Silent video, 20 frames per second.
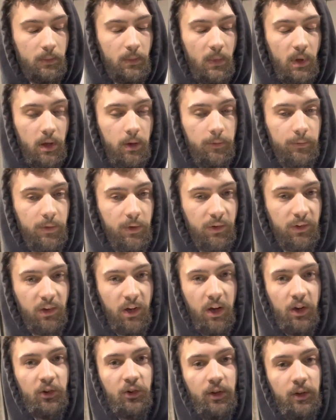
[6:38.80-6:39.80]
if this
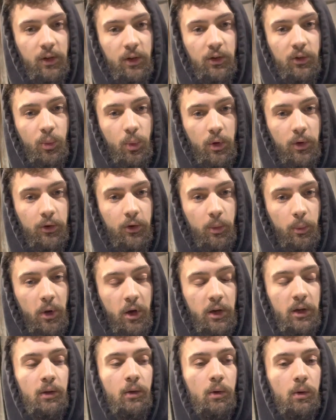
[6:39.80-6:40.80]
actually is worth your
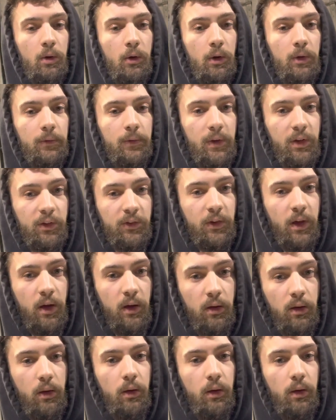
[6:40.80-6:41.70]
money or if it is not.